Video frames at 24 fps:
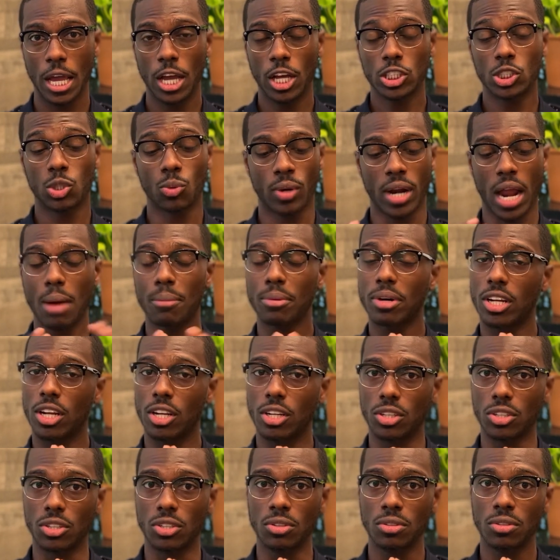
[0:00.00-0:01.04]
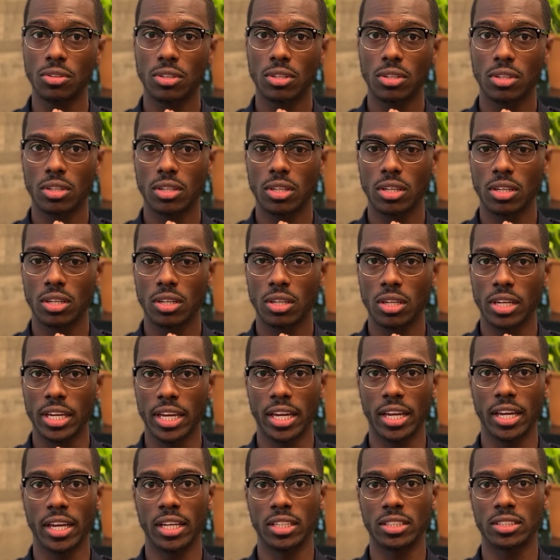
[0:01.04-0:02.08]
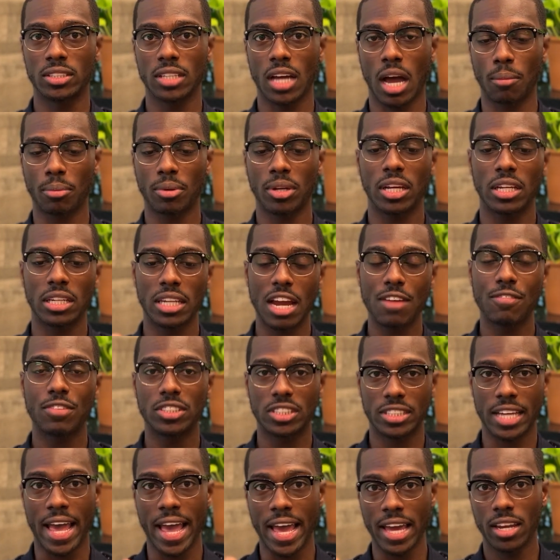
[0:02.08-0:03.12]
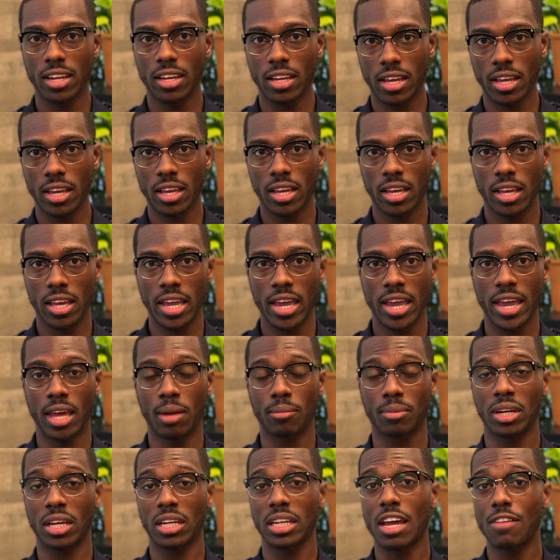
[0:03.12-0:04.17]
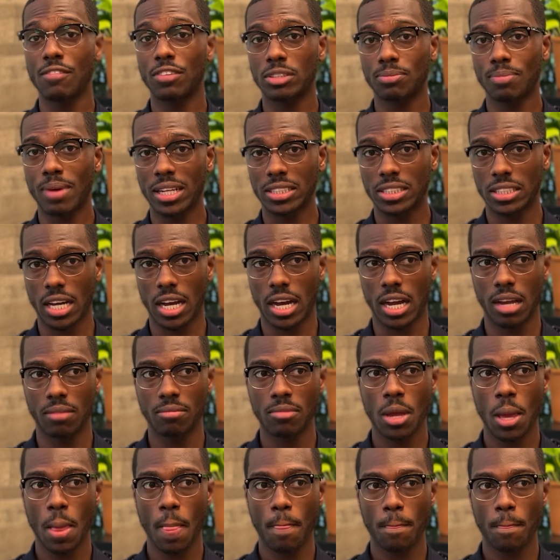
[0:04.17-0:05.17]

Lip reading: So what I'm going to do is I'm going to leverage that, and I'm going to leverage my time.